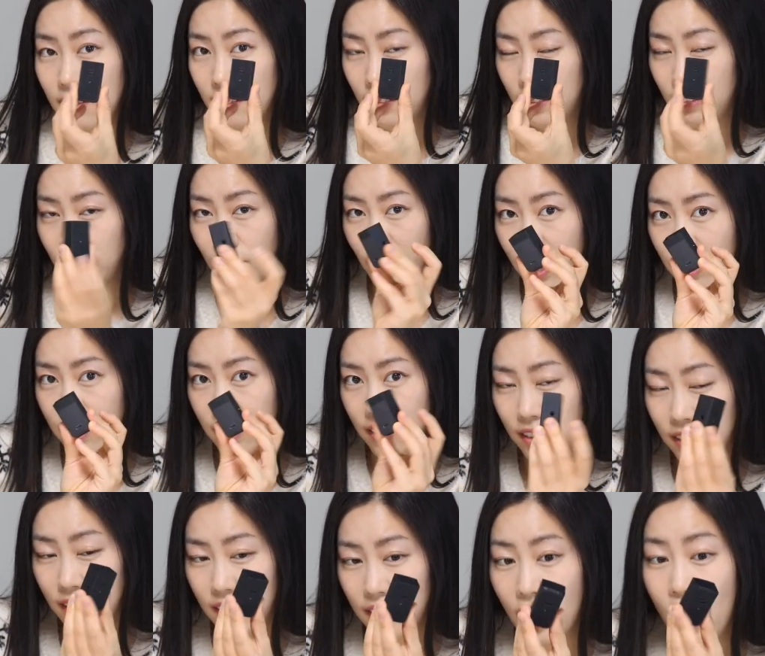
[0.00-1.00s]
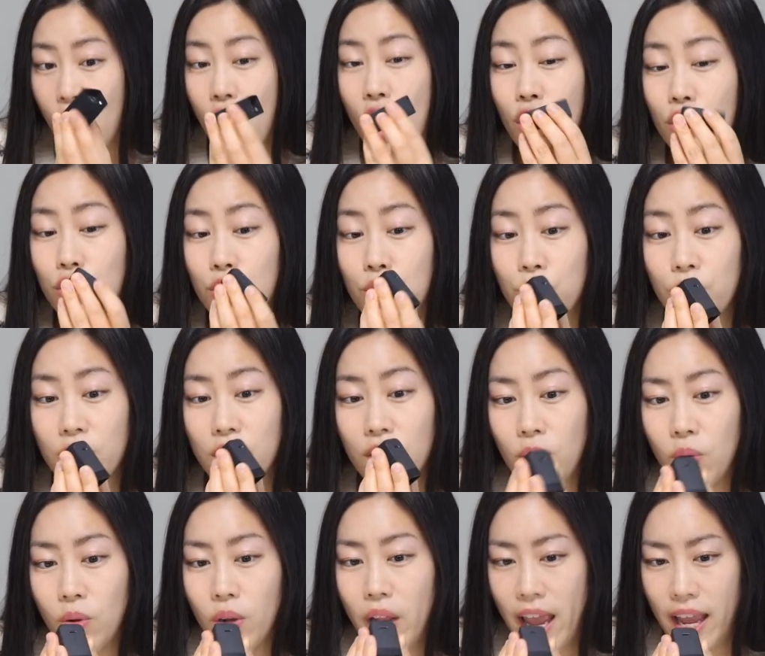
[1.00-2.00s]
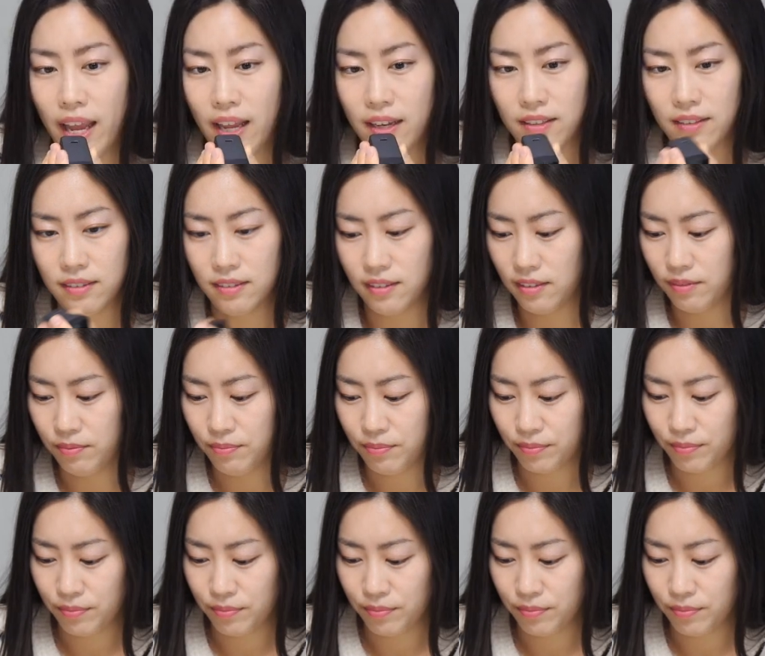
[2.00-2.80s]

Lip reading: device, this do-it-all handle.